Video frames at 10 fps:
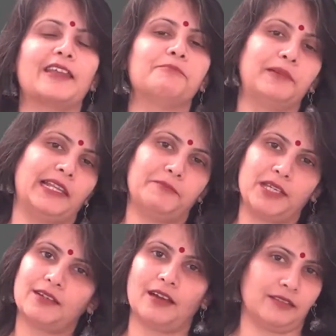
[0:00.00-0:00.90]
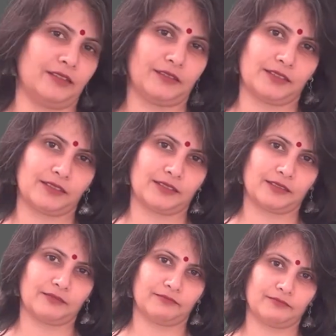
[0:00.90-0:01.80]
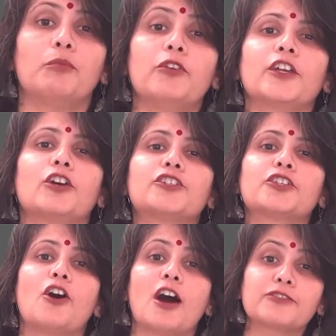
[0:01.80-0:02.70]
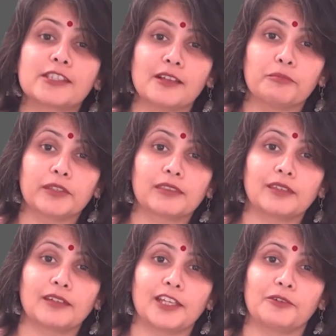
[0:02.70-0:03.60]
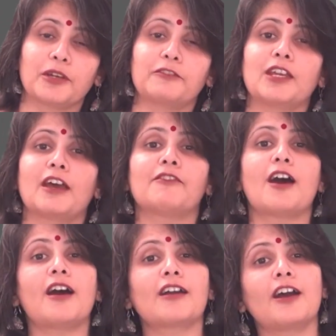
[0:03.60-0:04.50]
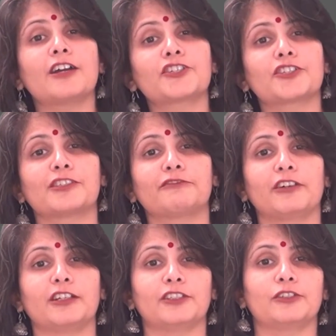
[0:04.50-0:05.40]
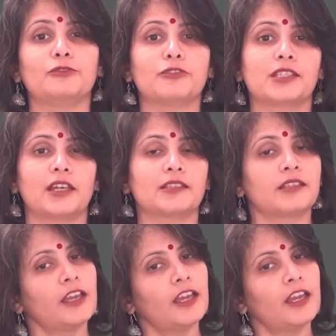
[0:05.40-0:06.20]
and blaming others. Moving on to house number 3, where we have Akash's father who says,